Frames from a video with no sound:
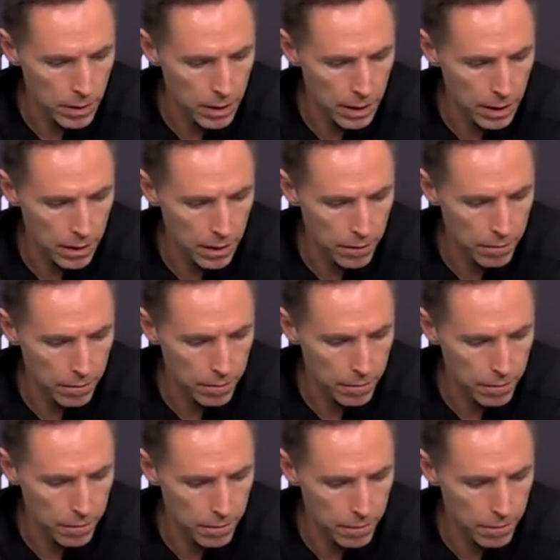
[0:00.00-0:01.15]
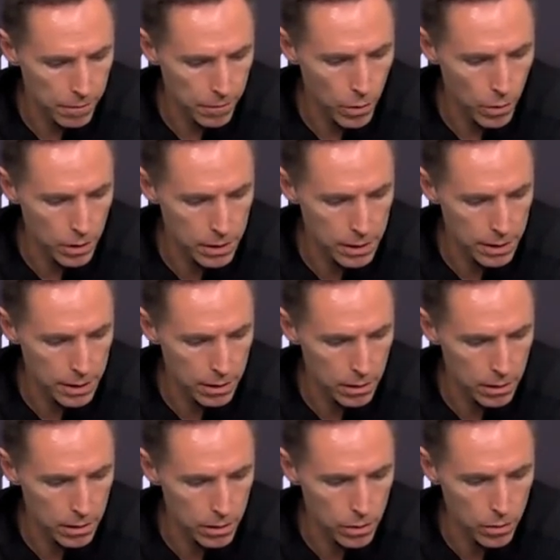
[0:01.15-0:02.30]
he had 4
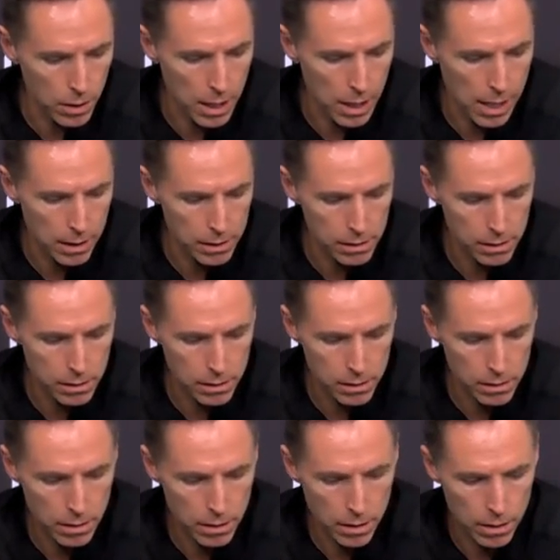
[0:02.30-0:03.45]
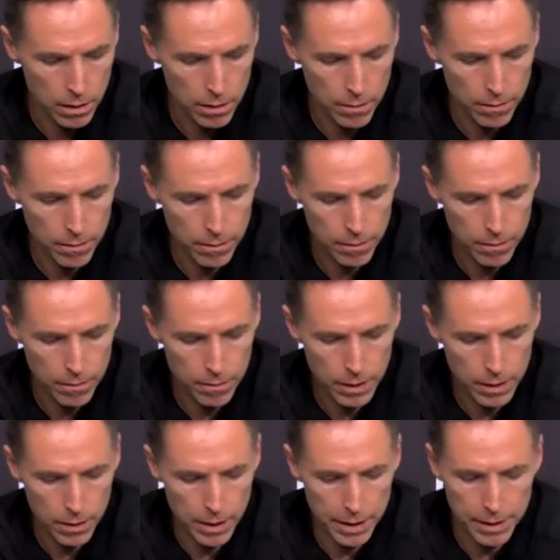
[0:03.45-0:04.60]
steals and 2 blocks, you
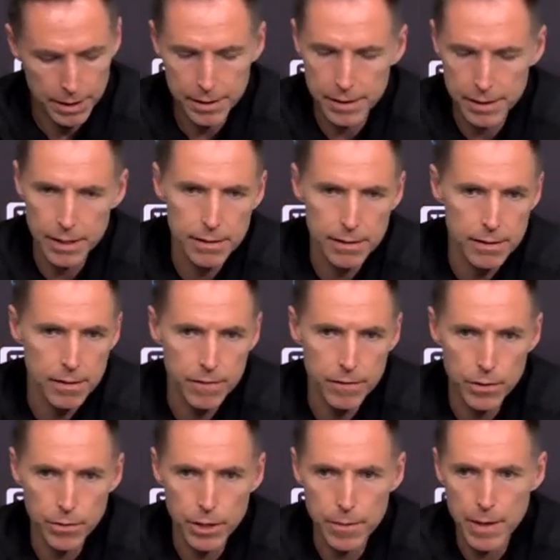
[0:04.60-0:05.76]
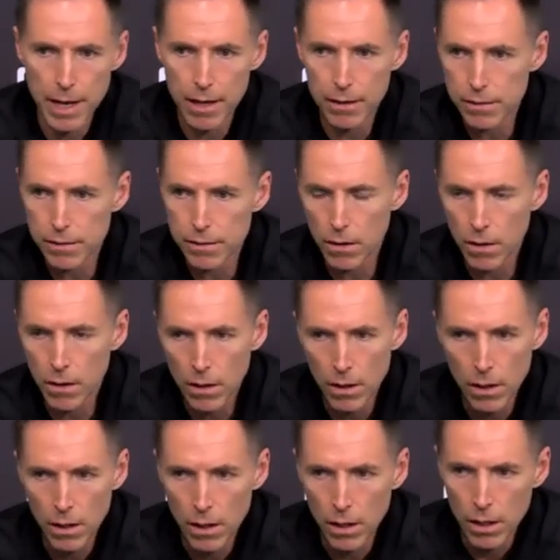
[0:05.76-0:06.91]
know, and an assist, a few rebounds. So,
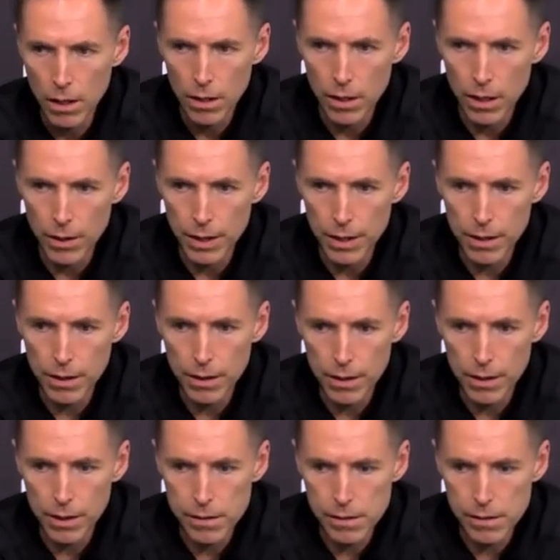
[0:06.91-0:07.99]
you know, he's